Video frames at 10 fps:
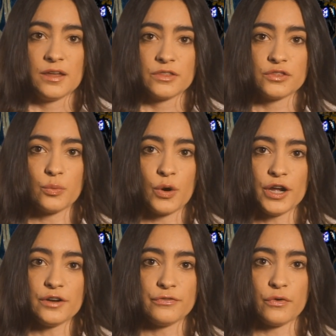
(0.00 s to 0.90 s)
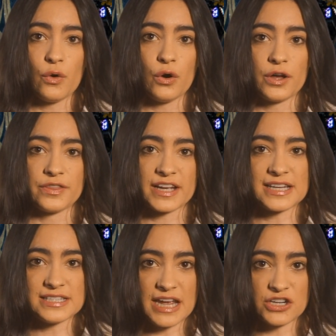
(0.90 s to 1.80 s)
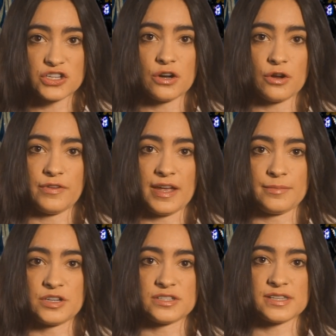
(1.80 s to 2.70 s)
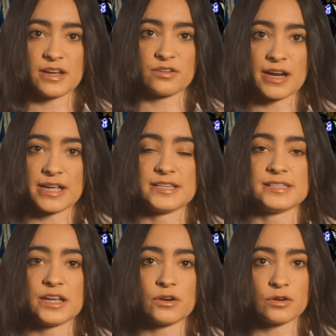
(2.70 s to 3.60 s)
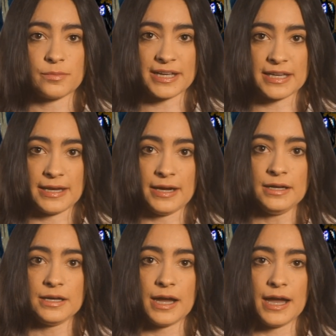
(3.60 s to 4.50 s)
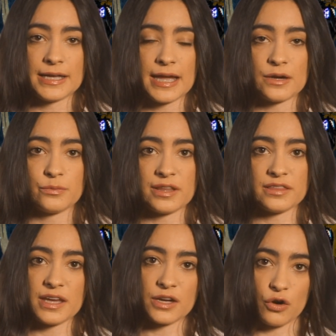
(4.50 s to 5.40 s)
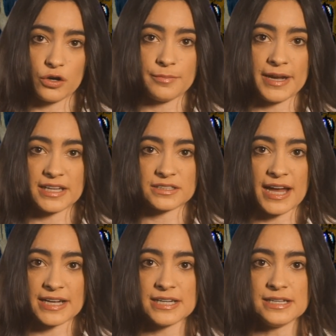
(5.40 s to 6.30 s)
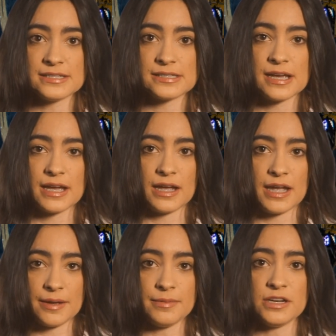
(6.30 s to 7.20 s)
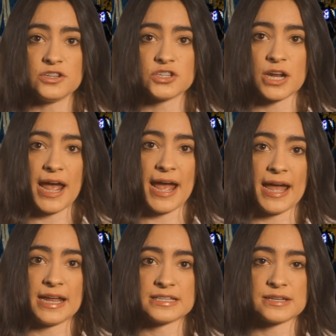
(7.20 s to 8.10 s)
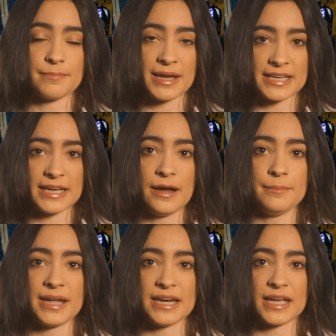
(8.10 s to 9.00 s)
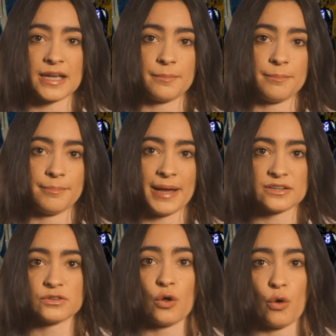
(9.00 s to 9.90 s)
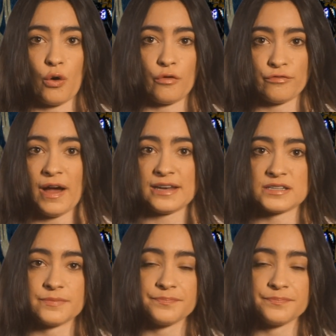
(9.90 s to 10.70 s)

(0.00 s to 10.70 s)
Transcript: The word for the contention over images in Greek is ikonomachia, again with ikon meaning likeness, image, and machia meaning battle or fight.